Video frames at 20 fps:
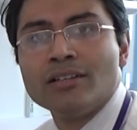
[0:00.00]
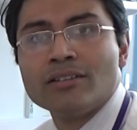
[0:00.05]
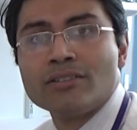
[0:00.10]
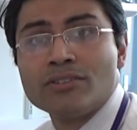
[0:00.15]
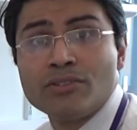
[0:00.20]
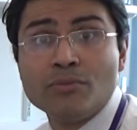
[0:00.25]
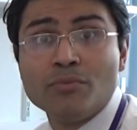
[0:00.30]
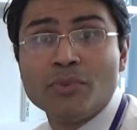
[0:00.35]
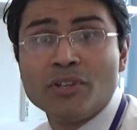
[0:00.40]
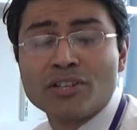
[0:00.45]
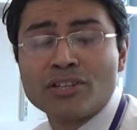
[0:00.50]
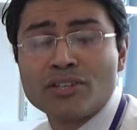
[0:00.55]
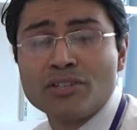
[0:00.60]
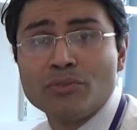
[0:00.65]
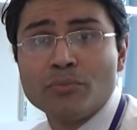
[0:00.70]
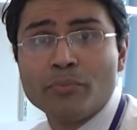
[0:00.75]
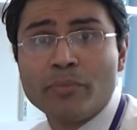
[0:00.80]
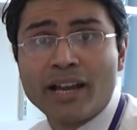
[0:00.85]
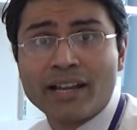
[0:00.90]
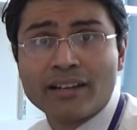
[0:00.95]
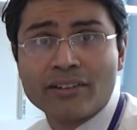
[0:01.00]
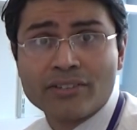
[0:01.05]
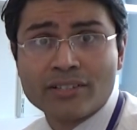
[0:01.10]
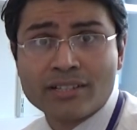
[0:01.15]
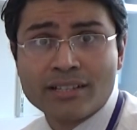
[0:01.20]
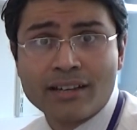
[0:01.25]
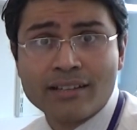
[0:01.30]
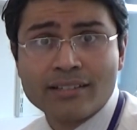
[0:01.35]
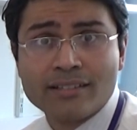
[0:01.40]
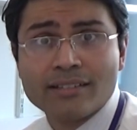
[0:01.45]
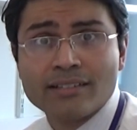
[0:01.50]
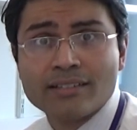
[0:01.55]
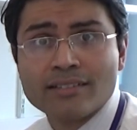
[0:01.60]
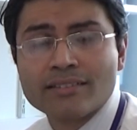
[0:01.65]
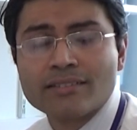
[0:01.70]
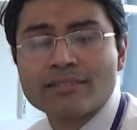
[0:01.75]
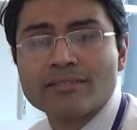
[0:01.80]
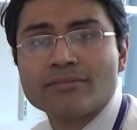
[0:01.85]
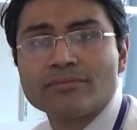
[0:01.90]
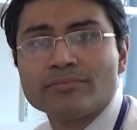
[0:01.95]
human acute
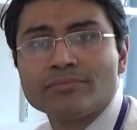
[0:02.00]
pancreatitis.